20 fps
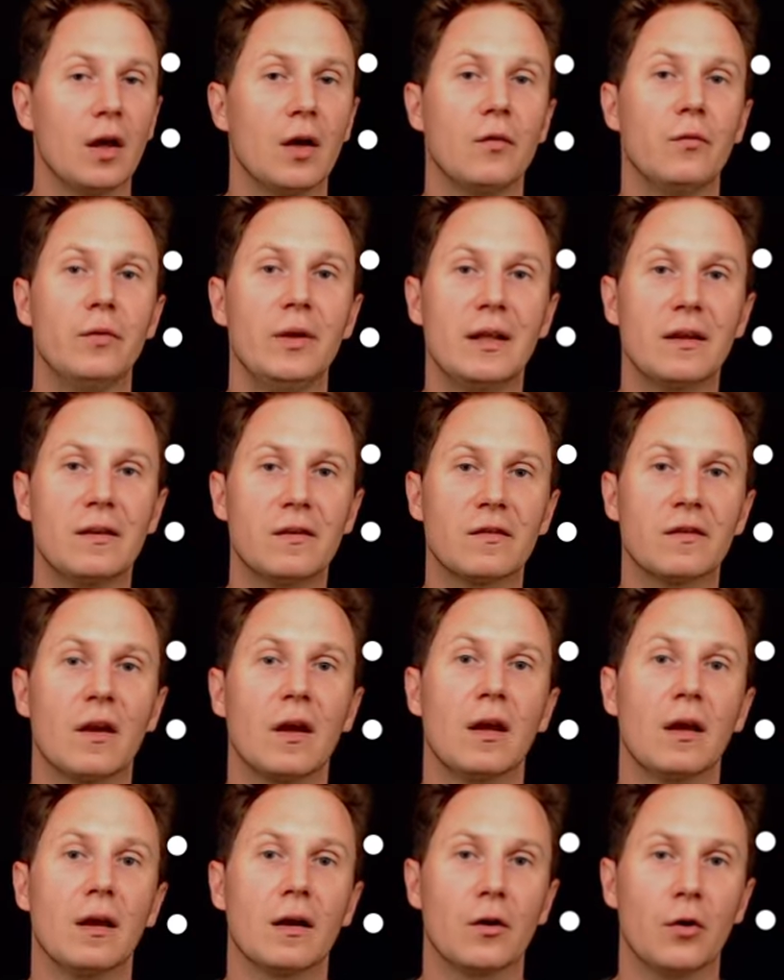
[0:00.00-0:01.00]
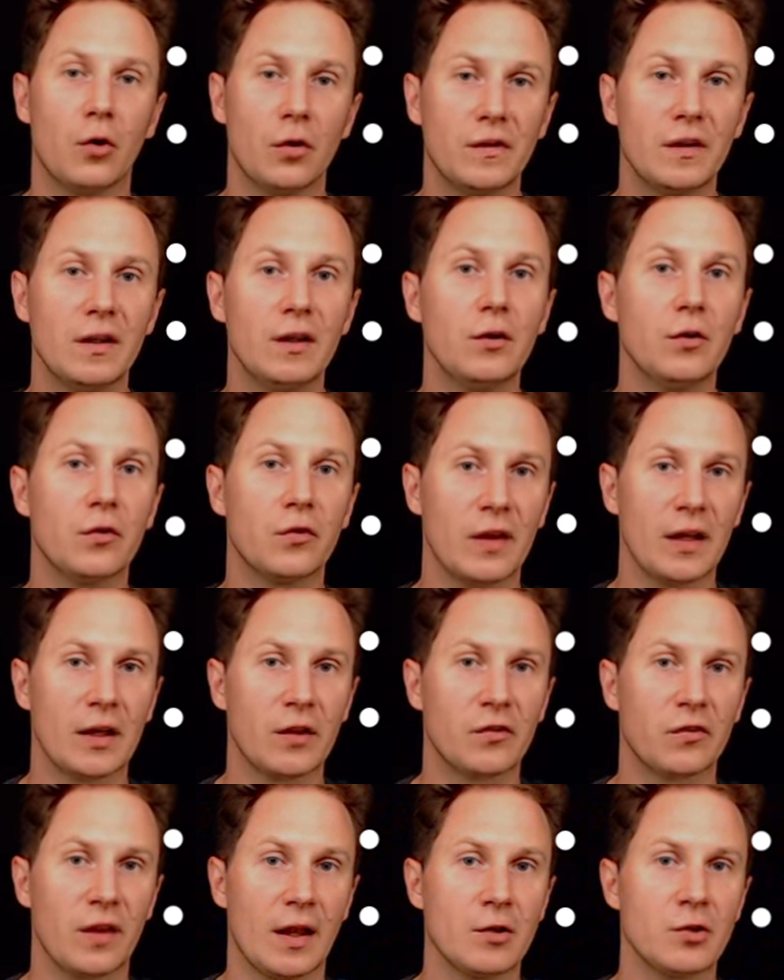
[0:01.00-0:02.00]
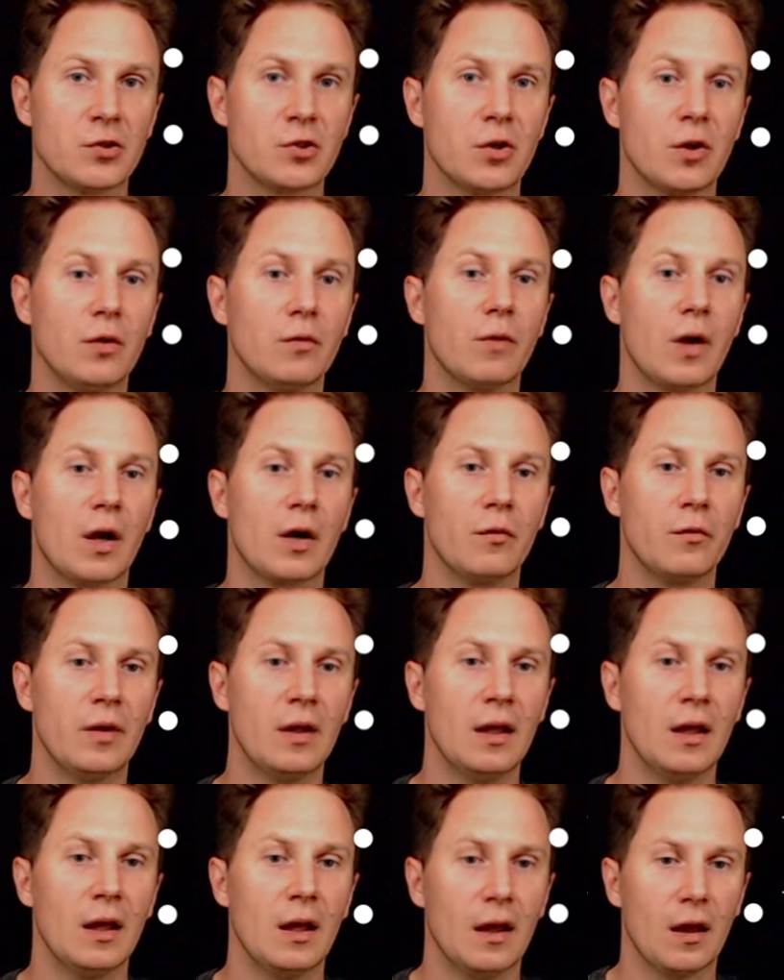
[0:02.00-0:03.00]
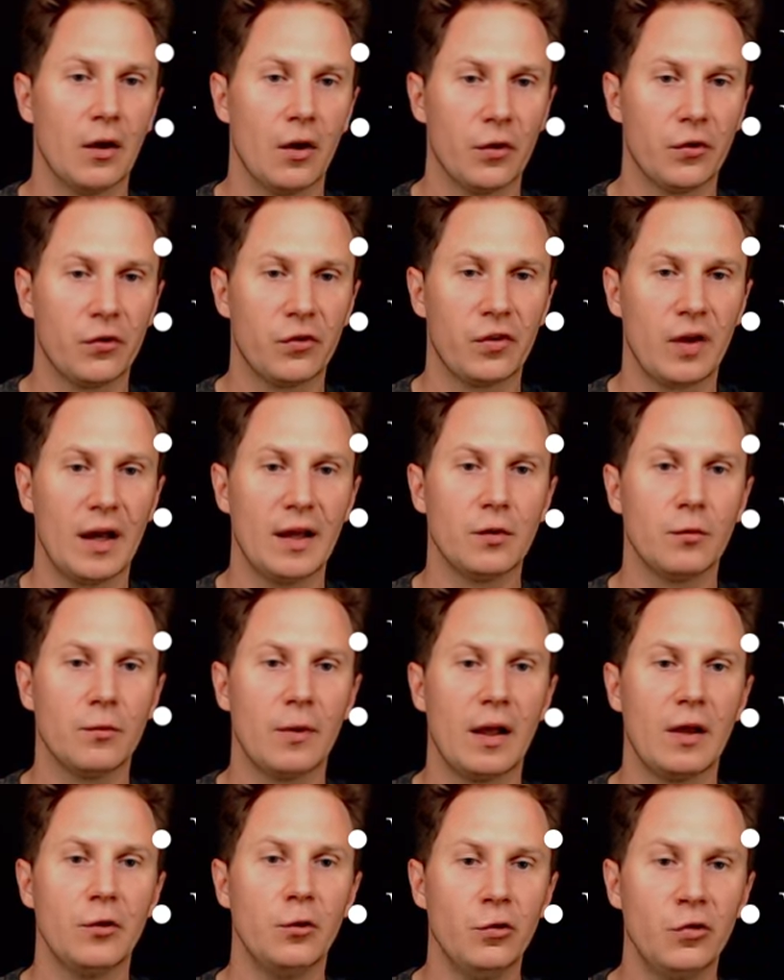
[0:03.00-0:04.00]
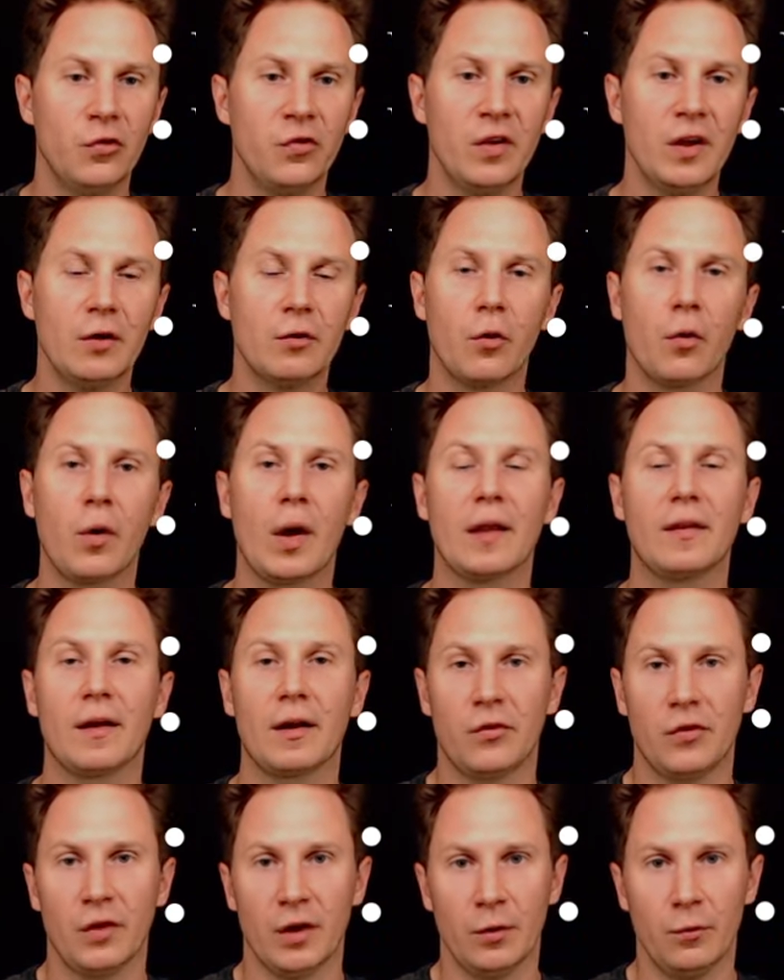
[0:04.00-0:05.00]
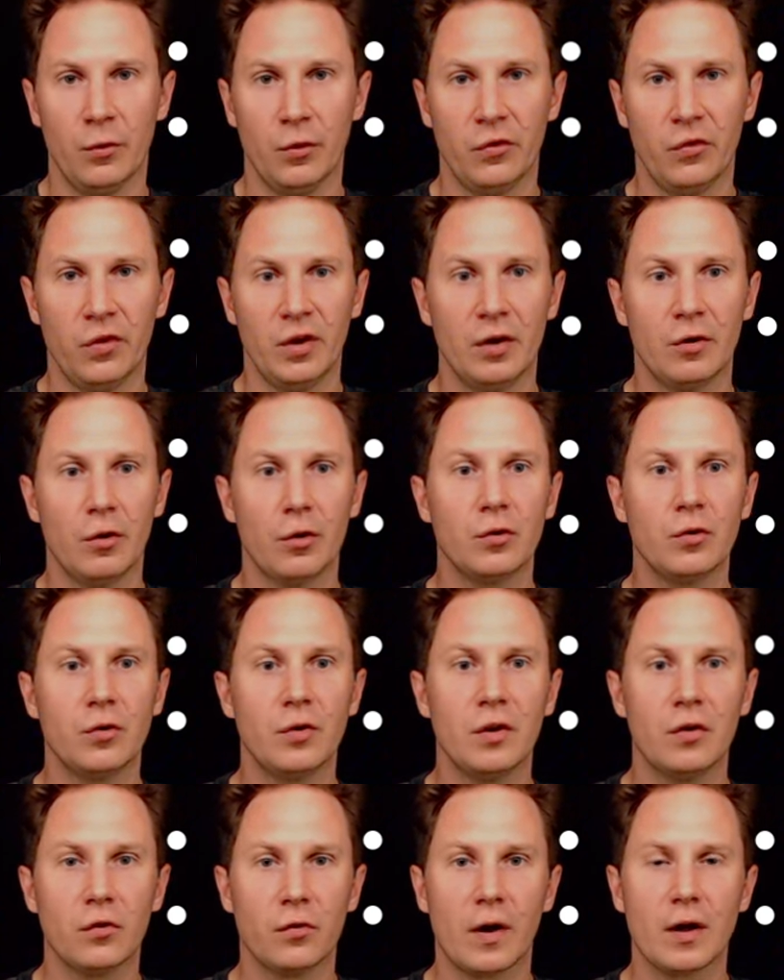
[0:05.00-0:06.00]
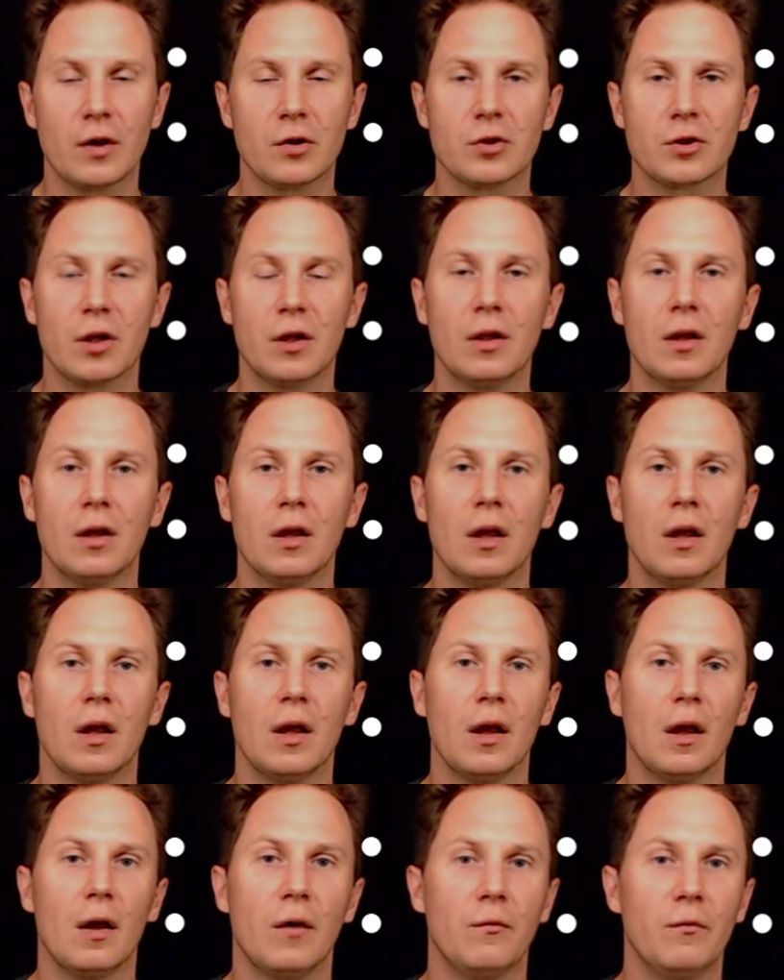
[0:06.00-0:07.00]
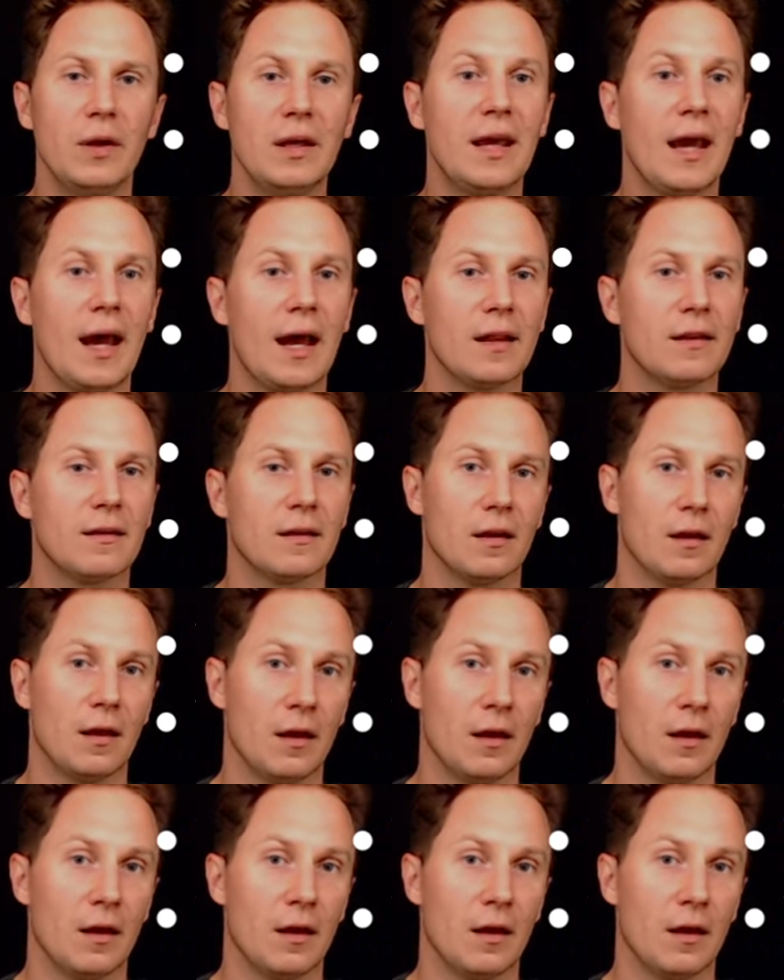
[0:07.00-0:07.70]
with its continuous extension, where we assign the value 0 at x equals 0 to this function, we get